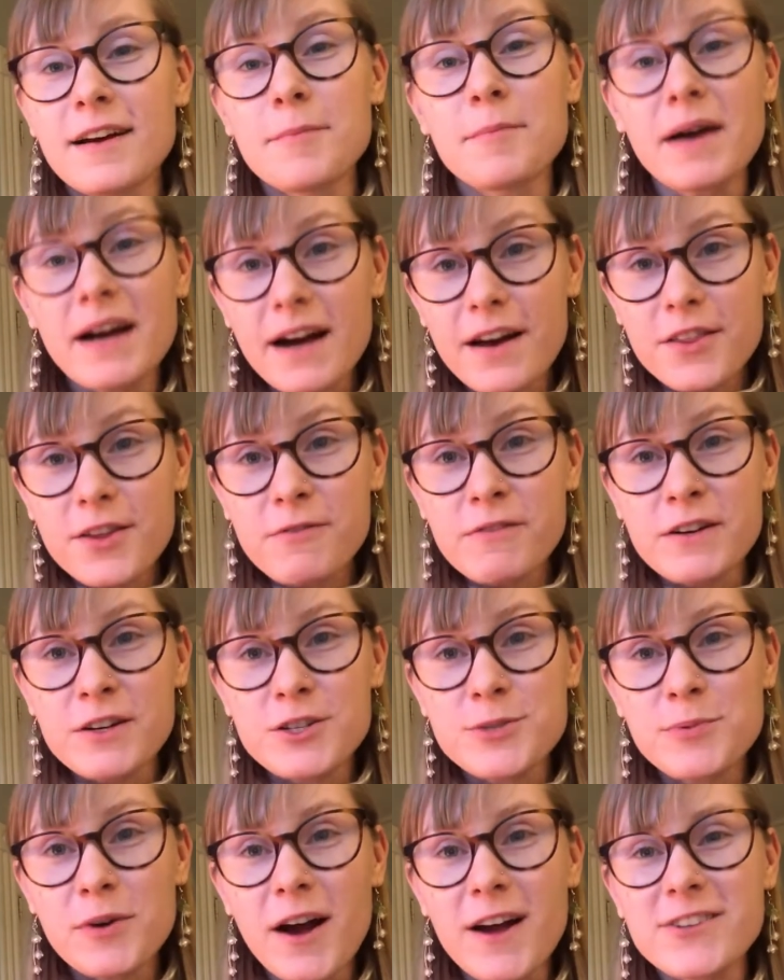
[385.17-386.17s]
My other
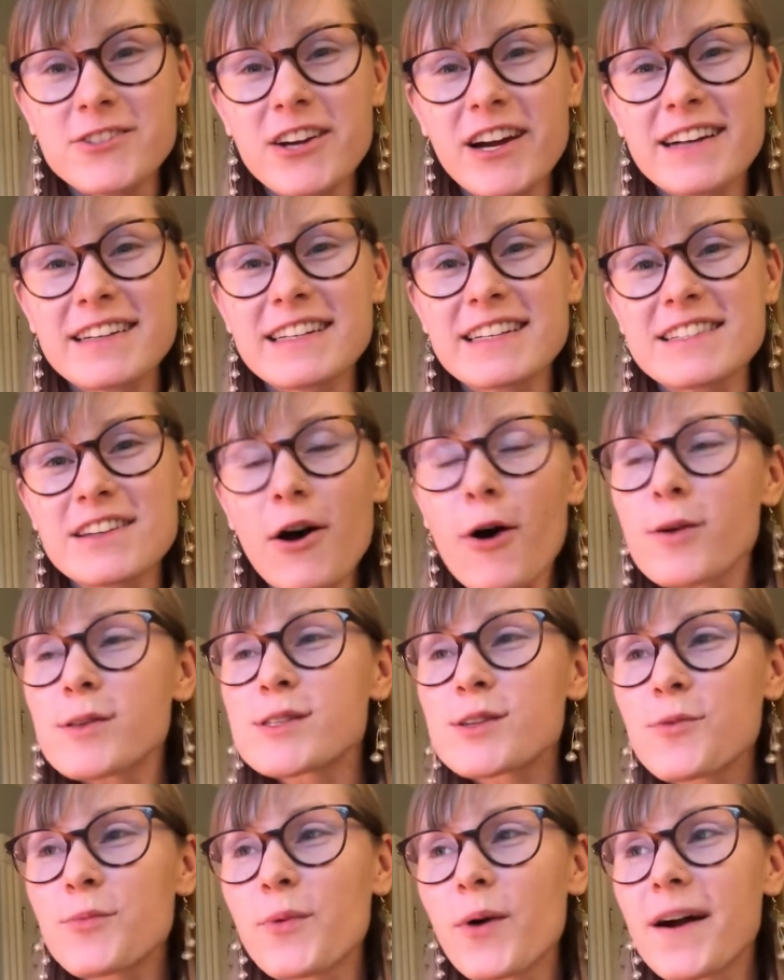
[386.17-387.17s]
finished project is
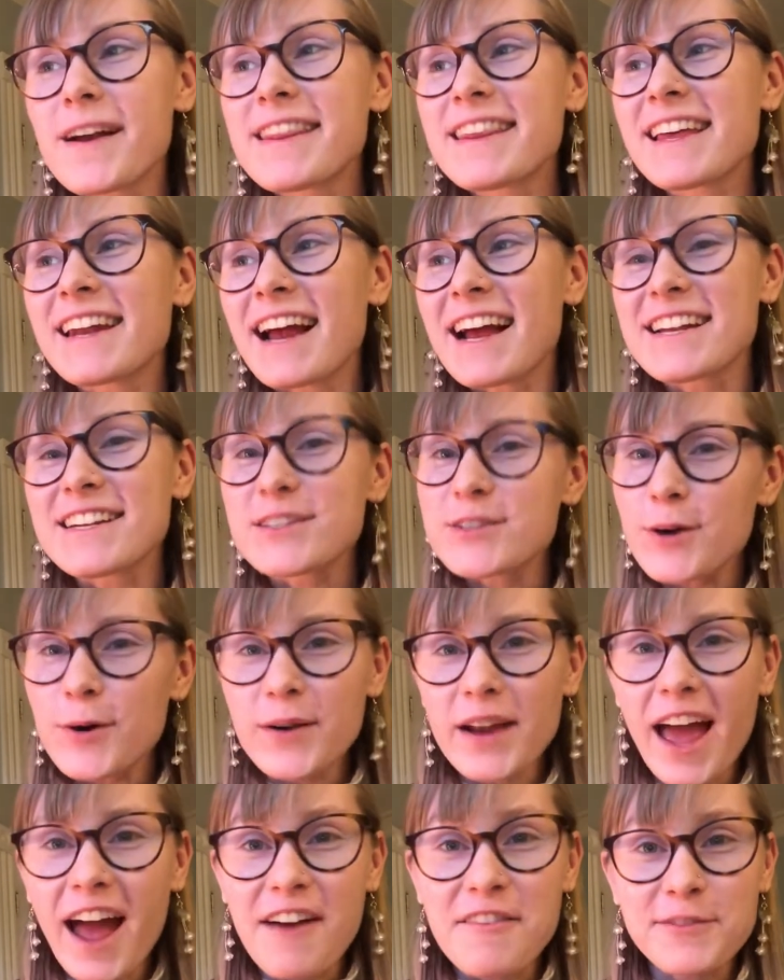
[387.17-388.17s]
also one that I
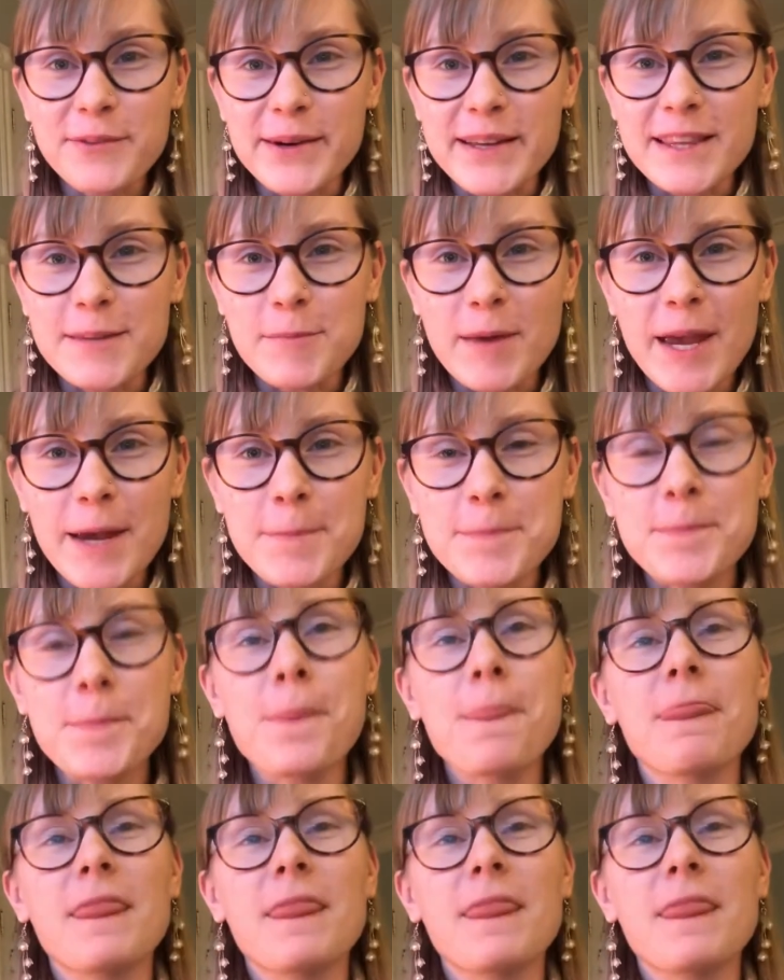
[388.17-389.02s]
don't have with me,